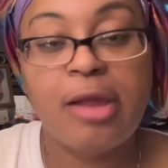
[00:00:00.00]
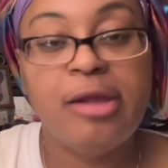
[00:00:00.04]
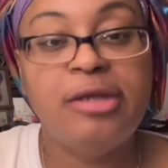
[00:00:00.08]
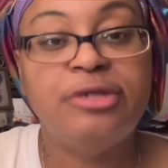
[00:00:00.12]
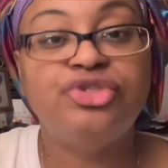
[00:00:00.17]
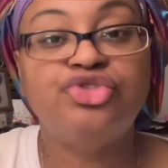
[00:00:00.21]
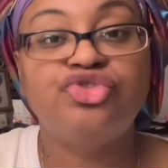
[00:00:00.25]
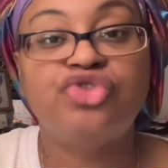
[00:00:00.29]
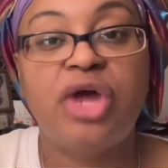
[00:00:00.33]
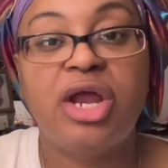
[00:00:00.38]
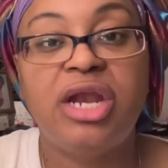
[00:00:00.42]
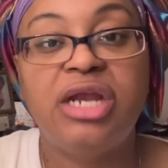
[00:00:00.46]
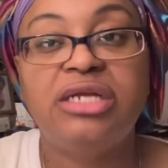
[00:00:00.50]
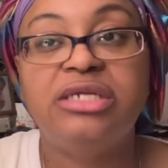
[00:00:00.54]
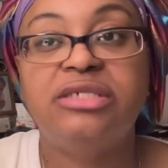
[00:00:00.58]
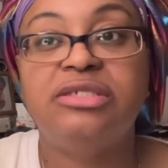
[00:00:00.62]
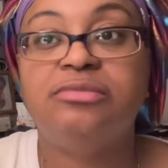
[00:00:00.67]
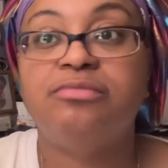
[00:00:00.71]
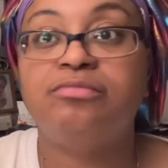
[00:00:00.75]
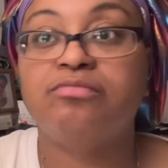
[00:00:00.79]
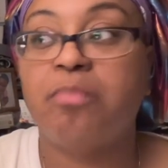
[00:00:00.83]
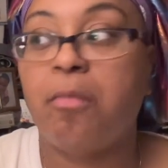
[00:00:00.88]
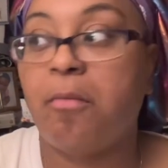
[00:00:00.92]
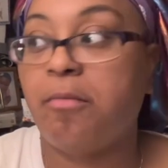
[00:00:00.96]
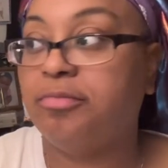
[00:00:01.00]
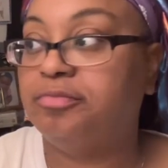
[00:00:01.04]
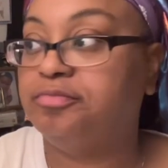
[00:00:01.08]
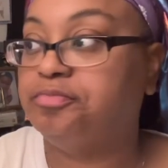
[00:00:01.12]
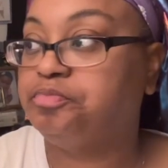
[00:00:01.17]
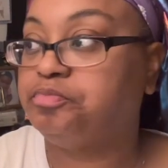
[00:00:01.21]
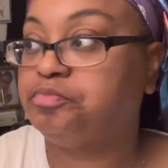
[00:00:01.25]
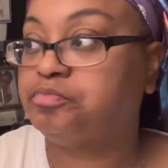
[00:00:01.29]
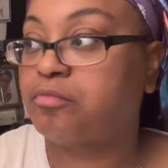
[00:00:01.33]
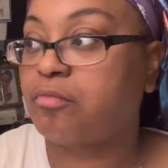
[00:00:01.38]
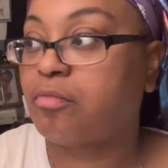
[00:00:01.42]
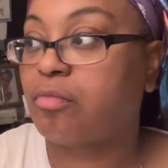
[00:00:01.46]
And try to
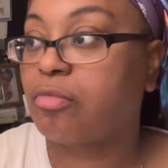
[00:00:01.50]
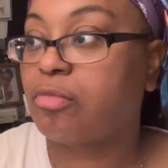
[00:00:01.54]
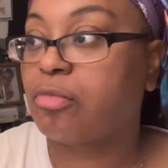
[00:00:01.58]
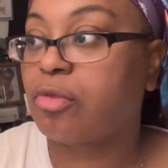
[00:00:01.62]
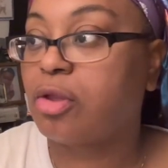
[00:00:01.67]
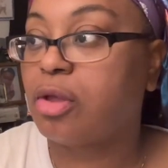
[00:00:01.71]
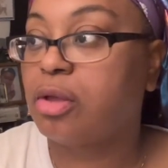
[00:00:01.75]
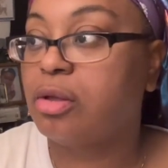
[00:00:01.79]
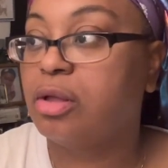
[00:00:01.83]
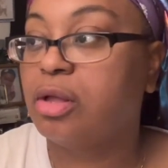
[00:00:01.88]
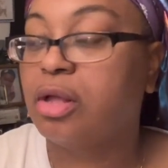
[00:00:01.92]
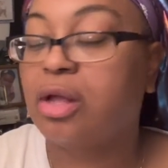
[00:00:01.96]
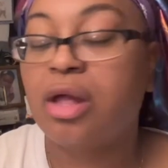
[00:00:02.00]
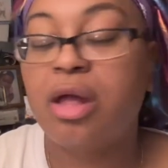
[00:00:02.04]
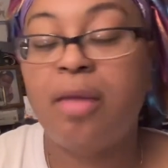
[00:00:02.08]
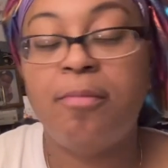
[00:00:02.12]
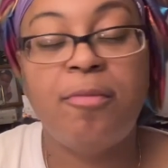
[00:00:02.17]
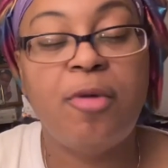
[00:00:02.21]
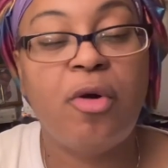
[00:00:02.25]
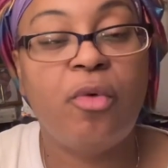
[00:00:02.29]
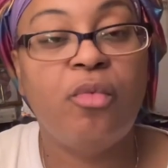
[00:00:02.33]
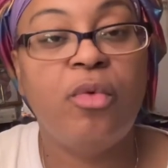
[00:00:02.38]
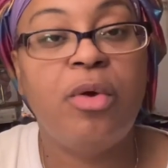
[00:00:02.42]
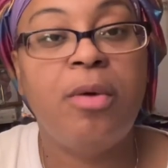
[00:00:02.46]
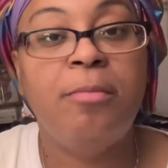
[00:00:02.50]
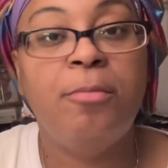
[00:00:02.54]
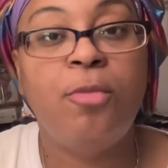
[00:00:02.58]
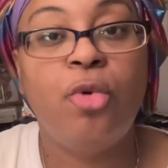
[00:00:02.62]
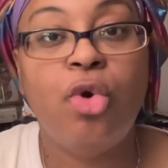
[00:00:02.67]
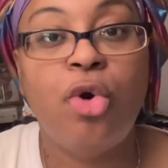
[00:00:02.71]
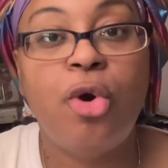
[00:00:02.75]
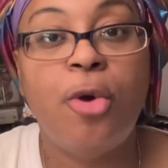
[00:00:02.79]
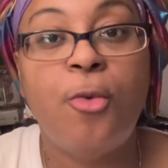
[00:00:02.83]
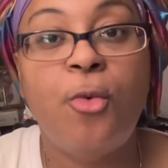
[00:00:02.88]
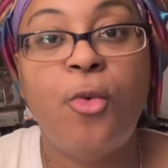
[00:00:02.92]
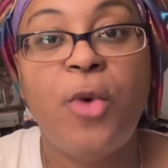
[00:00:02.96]
come up with
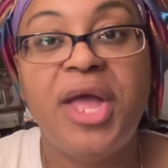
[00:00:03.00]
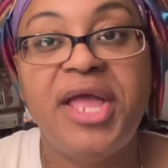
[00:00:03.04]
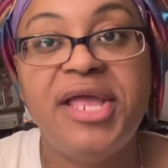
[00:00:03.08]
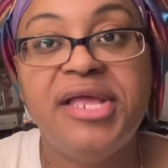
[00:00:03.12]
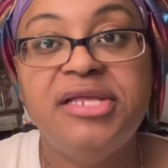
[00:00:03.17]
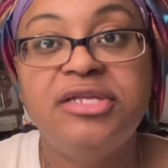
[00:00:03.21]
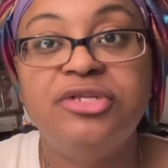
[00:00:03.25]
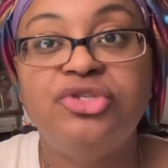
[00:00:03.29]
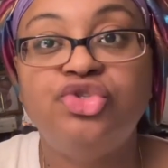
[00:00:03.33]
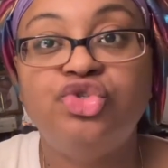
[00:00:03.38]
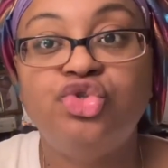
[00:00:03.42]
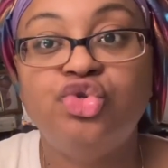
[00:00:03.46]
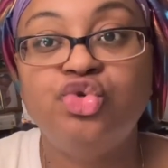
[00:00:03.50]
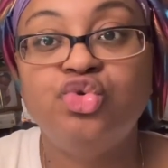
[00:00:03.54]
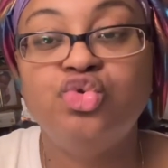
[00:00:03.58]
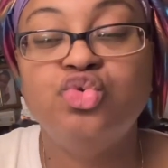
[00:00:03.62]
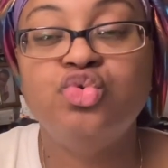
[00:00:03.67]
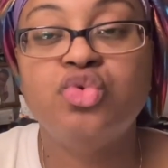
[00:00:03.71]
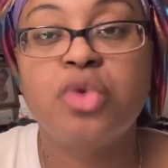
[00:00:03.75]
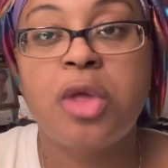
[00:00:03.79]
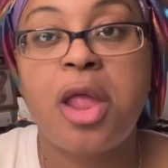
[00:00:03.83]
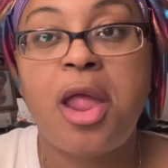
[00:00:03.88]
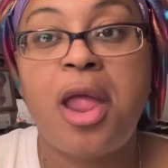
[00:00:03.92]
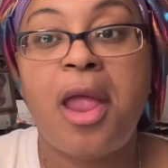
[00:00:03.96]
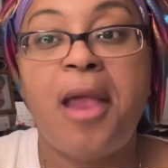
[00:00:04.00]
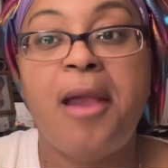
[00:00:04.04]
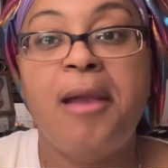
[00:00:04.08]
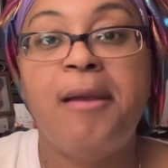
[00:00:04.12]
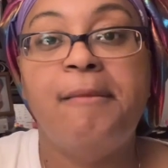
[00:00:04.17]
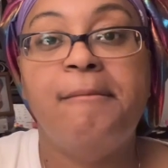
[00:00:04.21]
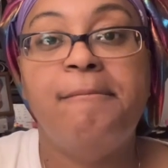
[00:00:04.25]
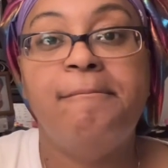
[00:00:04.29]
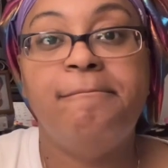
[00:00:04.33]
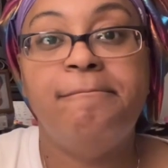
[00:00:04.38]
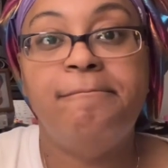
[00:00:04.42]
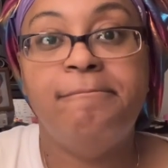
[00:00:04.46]
more ways to
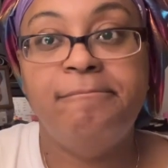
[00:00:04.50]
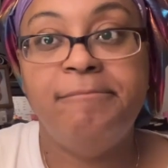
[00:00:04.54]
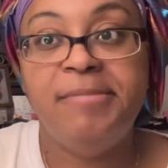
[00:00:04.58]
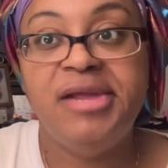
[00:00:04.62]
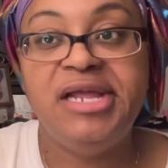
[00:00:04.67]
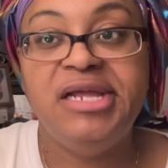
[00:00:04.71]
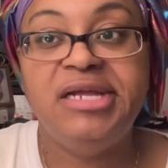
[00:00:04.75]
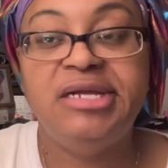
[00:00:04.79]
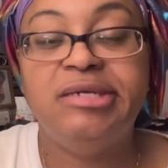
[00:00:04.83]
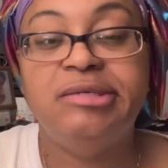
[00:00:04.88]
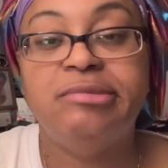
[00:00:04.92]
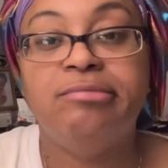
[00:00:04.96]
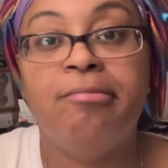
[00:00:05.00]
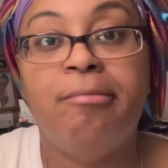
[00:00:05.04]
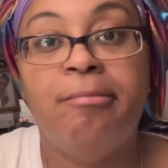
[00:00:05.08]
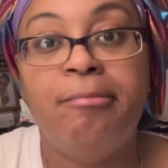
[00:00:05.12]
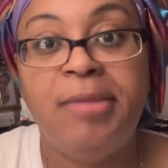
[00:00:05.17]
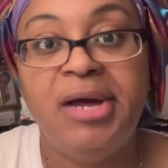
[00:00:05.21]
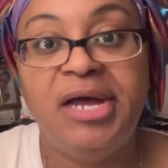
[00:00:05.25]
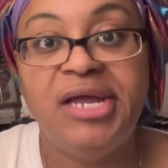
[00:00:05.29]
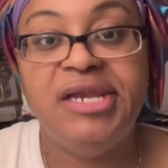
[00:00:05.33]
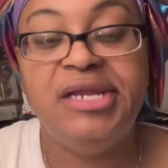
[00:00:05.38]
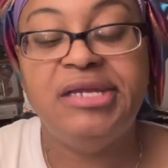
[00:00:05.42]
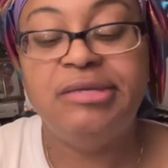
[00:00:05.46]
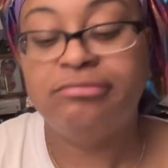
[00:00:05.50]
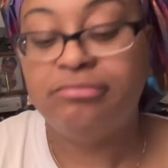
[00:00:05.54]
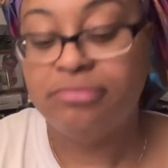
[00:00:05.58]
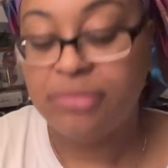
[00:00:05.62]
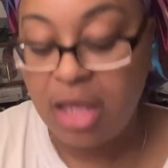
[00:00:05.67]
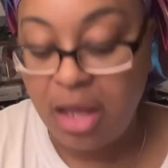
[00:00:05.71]
make money.